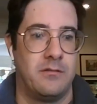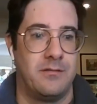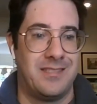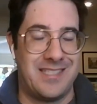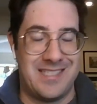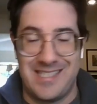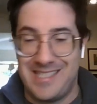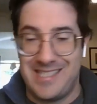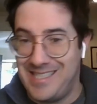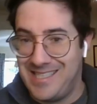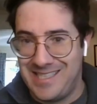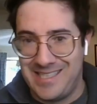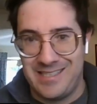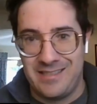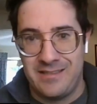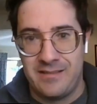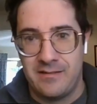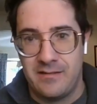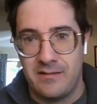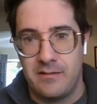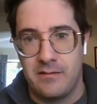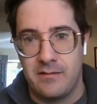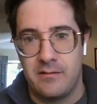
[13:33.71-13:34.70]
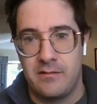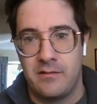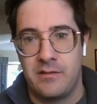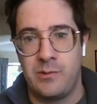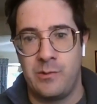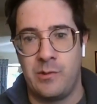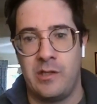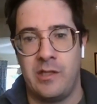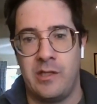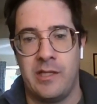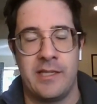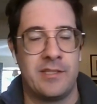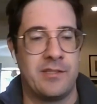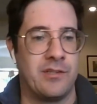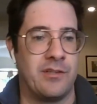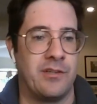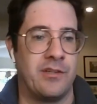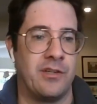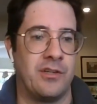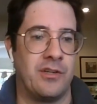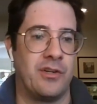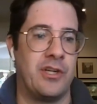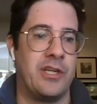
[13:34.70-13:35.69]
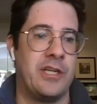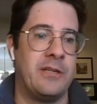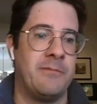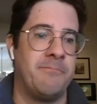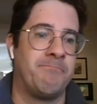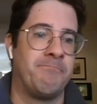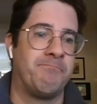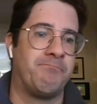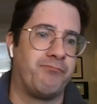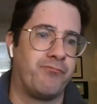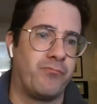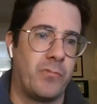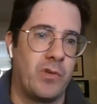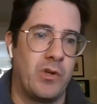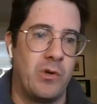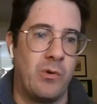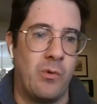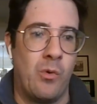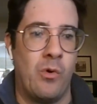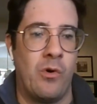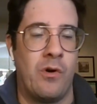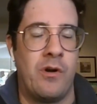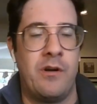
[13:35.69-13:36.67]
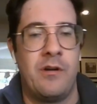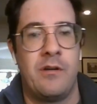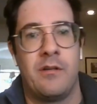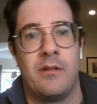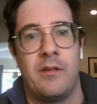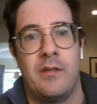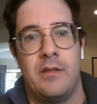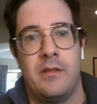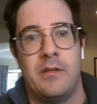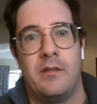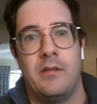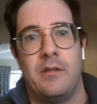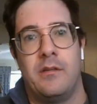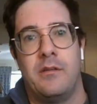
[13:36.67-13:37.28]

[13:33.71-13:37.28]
Steen to a lesser degree, or